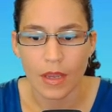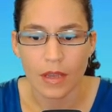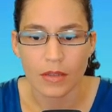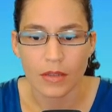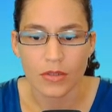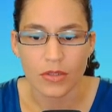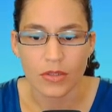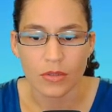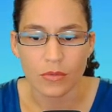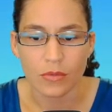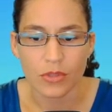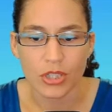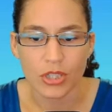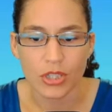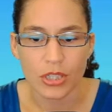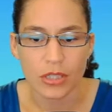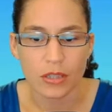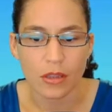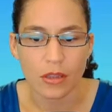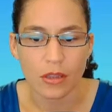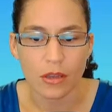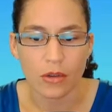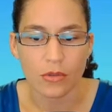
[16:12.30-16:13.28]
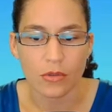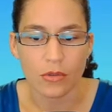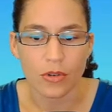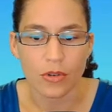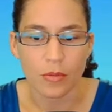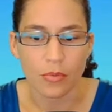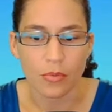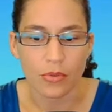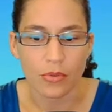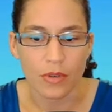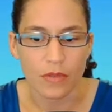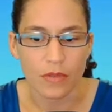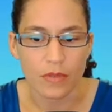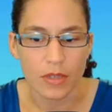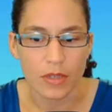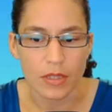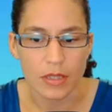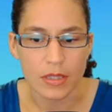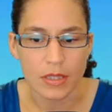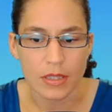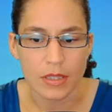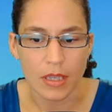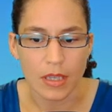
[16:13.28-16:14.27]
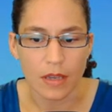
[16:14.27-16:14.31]
So we'll just load a previous
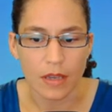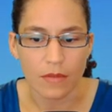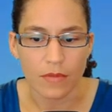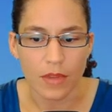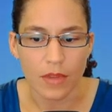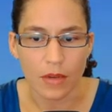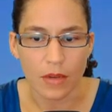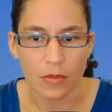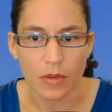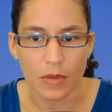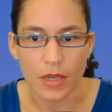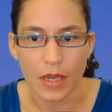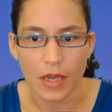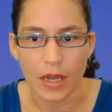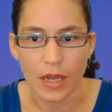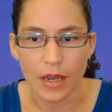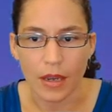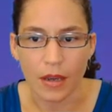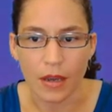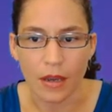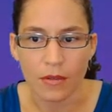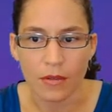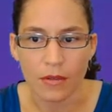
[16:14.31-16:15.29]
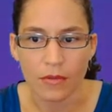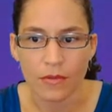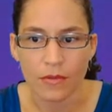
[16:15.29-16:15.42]
save that we have.